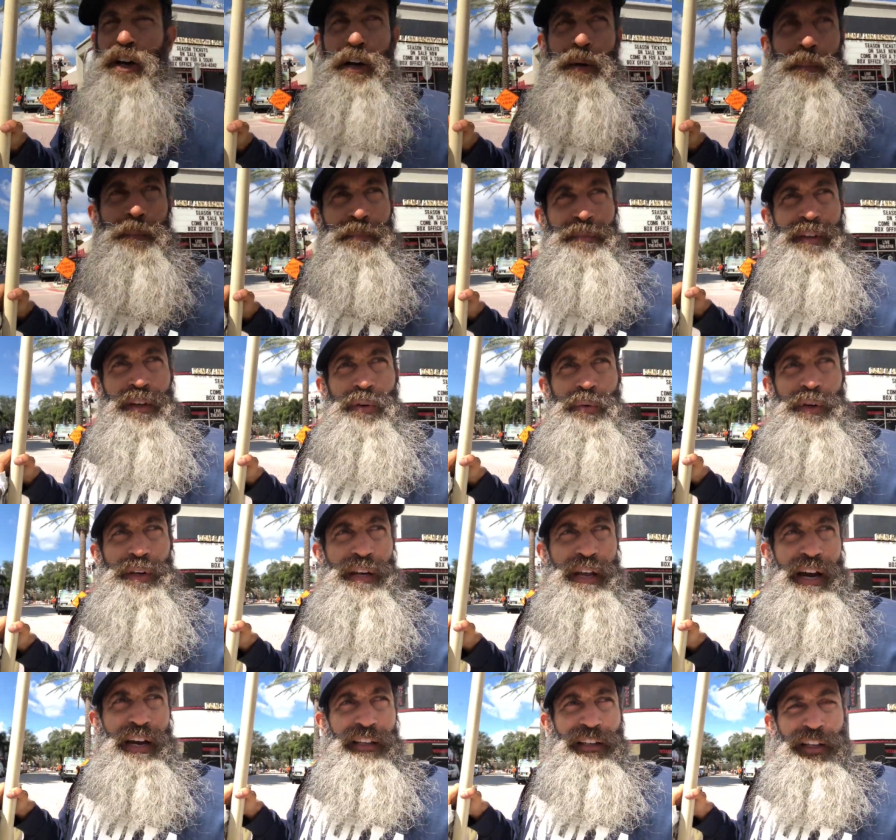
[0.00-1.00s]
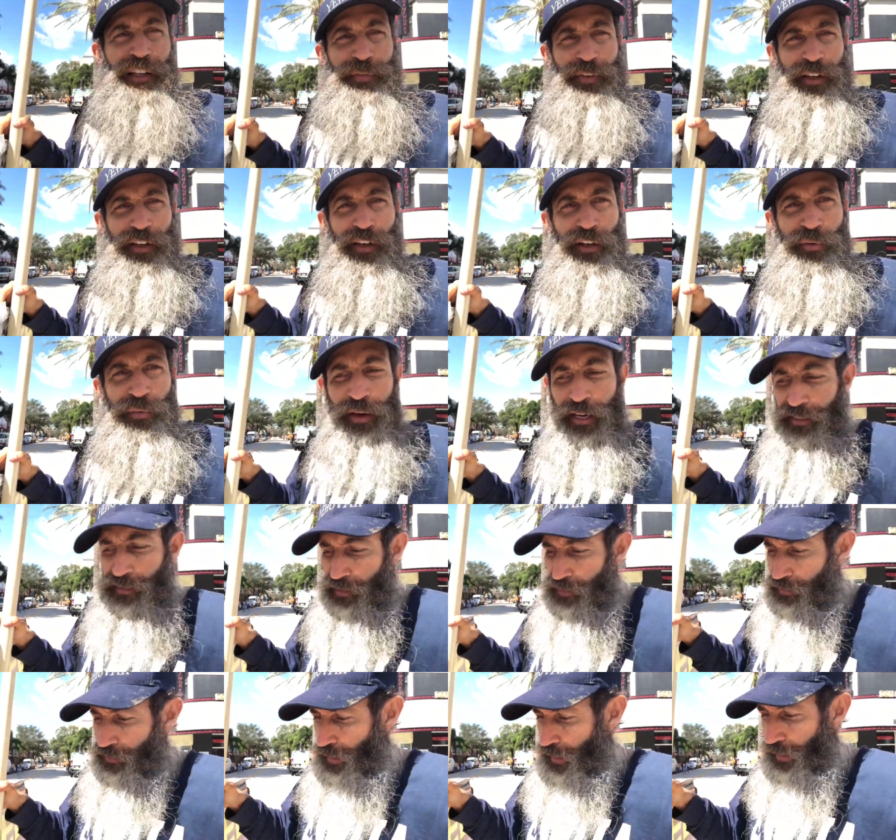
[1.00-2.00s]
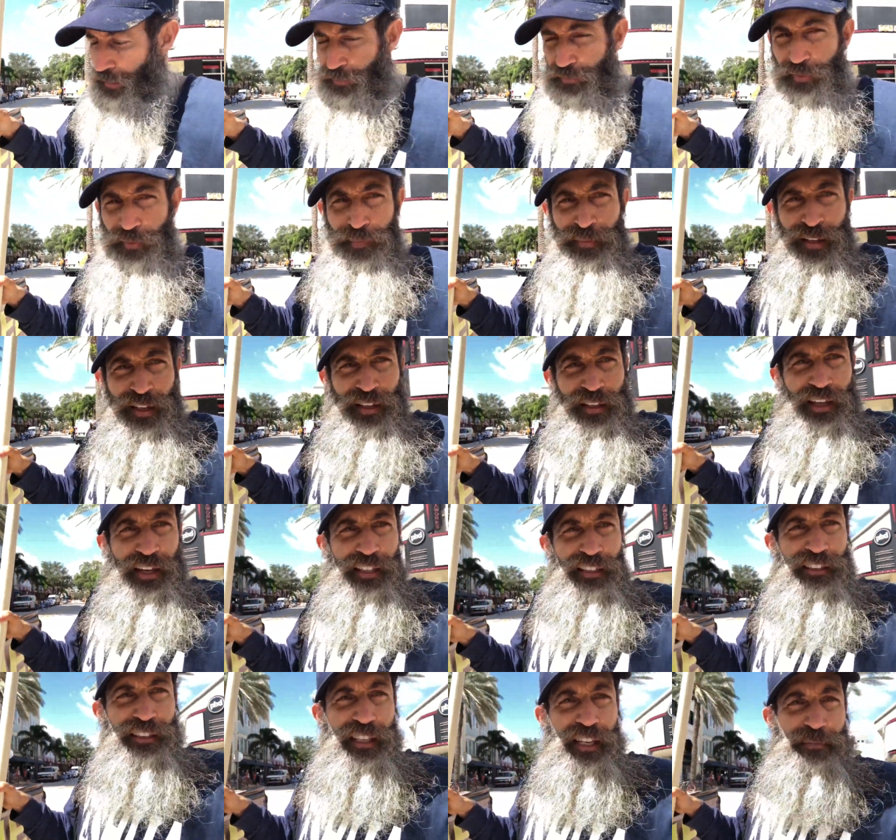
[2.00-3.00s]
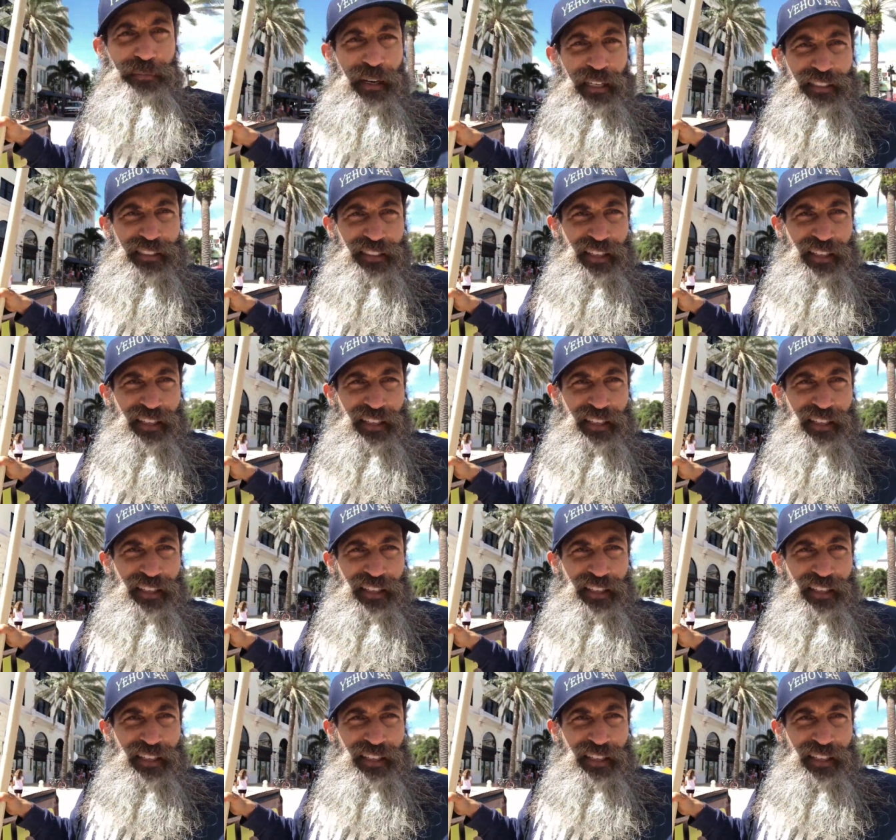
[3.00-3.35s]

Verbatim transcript: come with not living a righteous life. Like it said, my